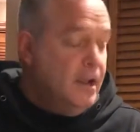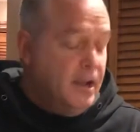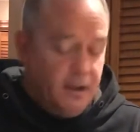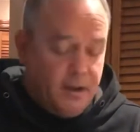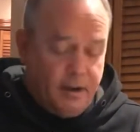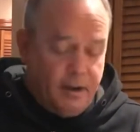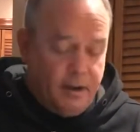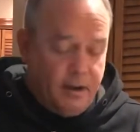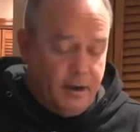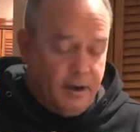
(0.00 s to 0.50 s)

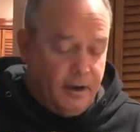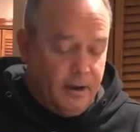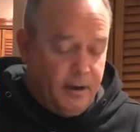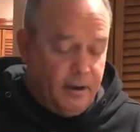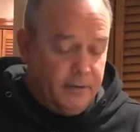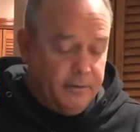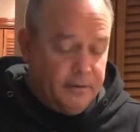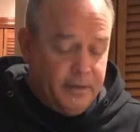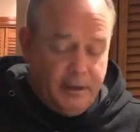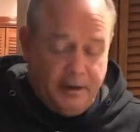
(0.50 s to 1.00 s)

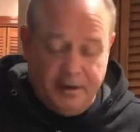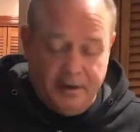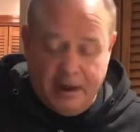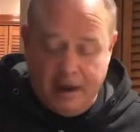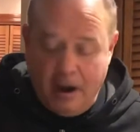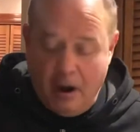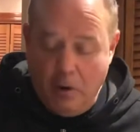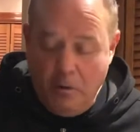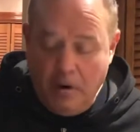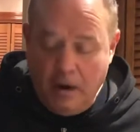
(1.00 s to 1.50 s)
And
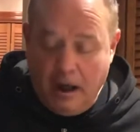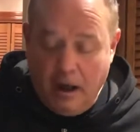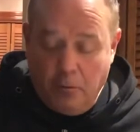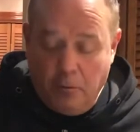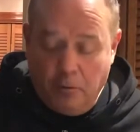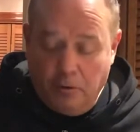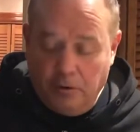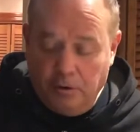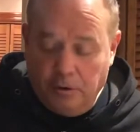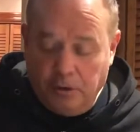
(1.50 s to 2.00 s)
now I
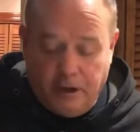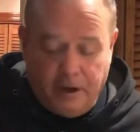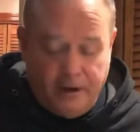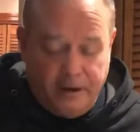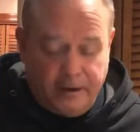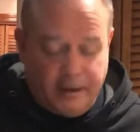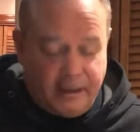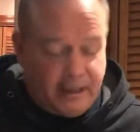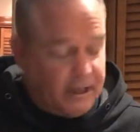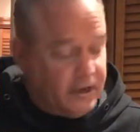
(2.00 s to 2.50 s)

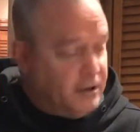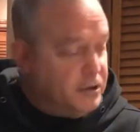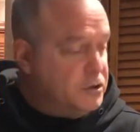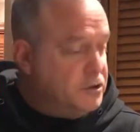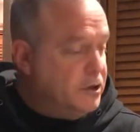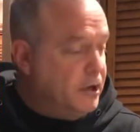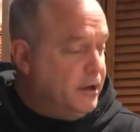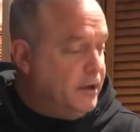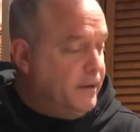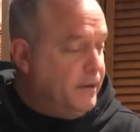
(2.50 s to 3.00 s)
will get it
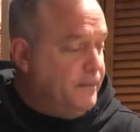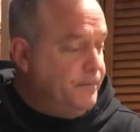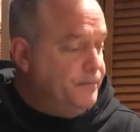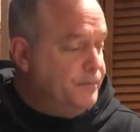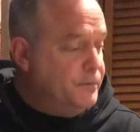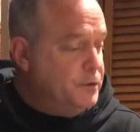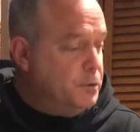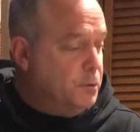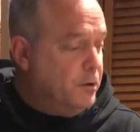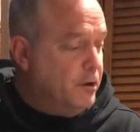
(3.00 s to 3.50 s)
to
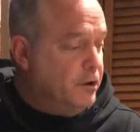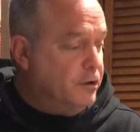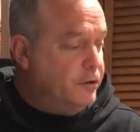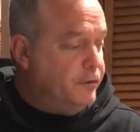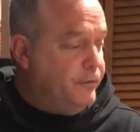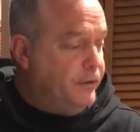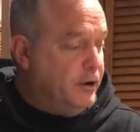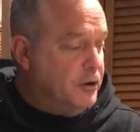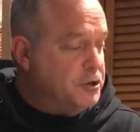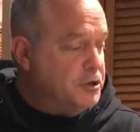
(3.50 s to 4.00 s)
where it's
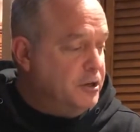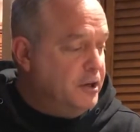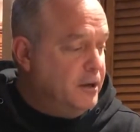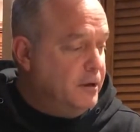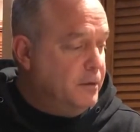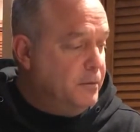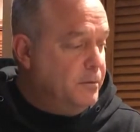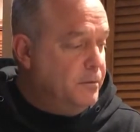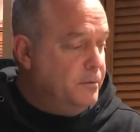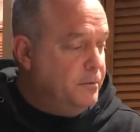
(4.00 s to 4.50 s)

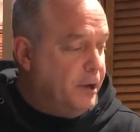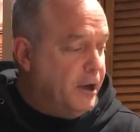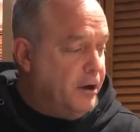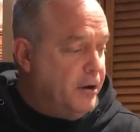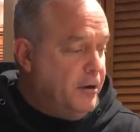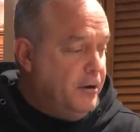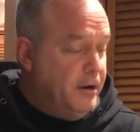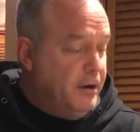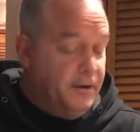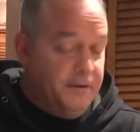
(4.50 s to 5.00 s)
functioning
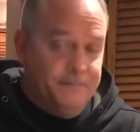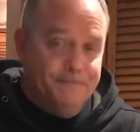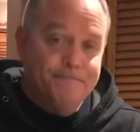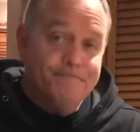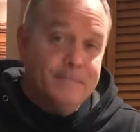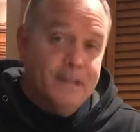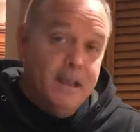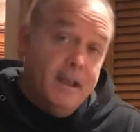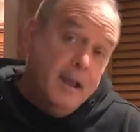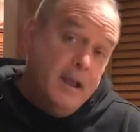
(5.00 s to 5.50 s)
better. And
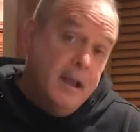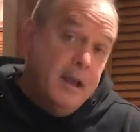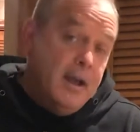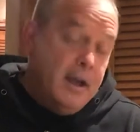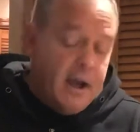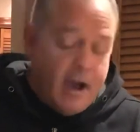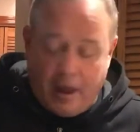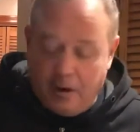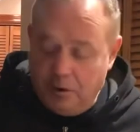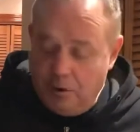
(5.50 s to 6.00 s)

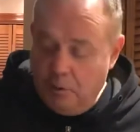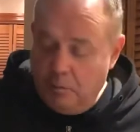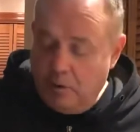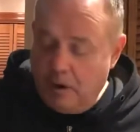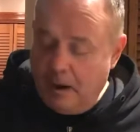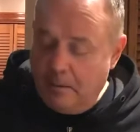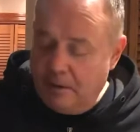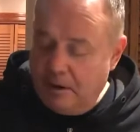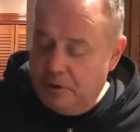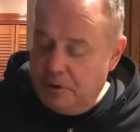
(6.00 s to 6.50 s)
I don't know what
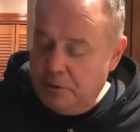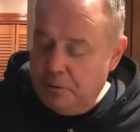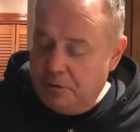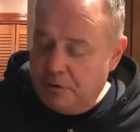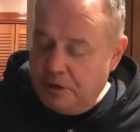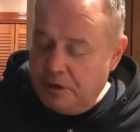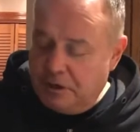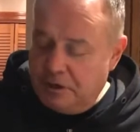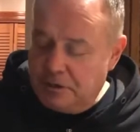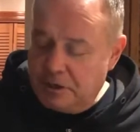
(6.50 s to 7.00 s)
I'm going to do with
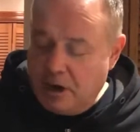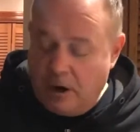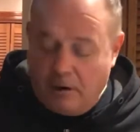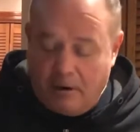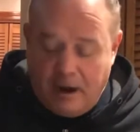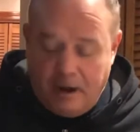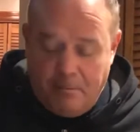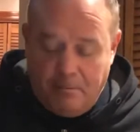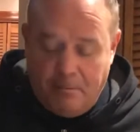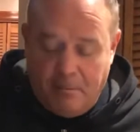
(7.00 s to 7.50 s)
the guitar.
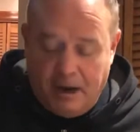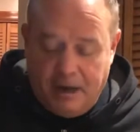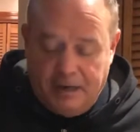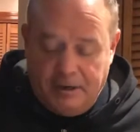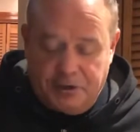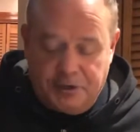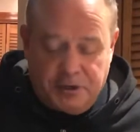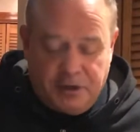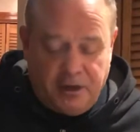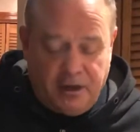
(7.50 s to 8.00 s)
I
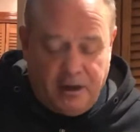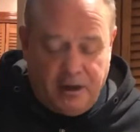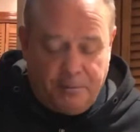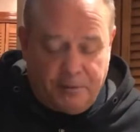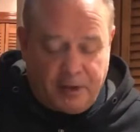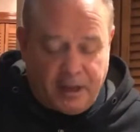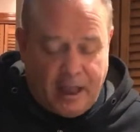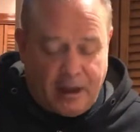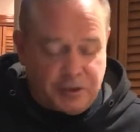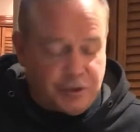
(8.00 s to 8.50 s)
might. I'm
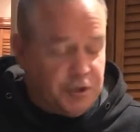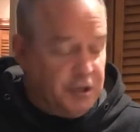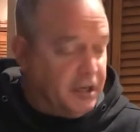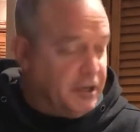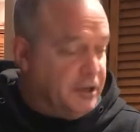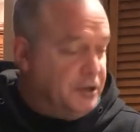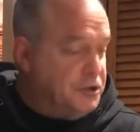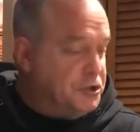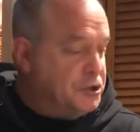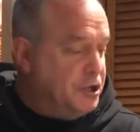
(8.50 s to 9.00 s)
actually
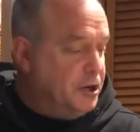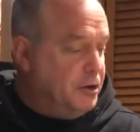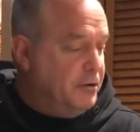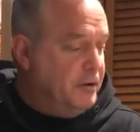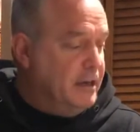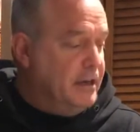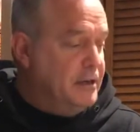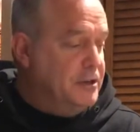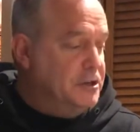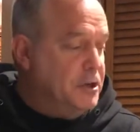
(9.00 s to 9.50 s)

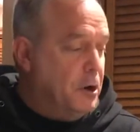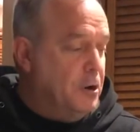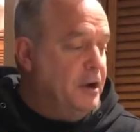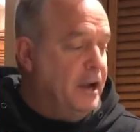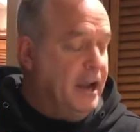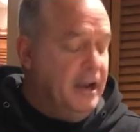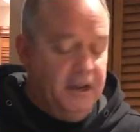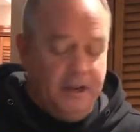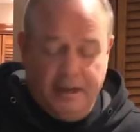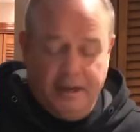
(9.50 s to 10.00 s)
considering
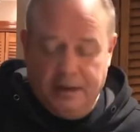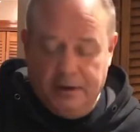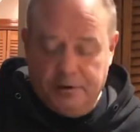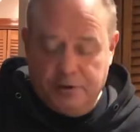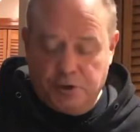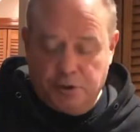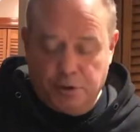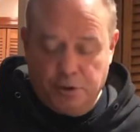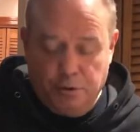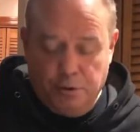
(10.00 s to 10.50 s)
donating
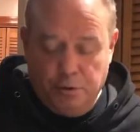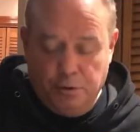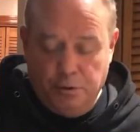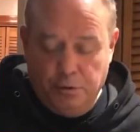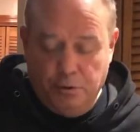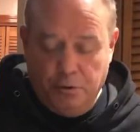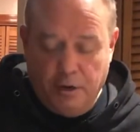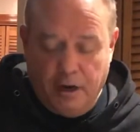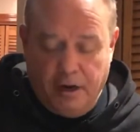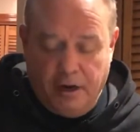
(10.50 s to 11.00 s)
it
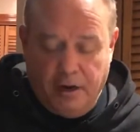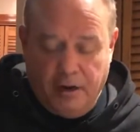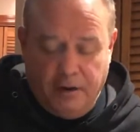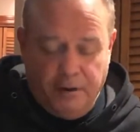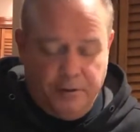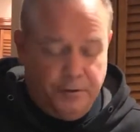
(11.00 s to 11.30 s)
to.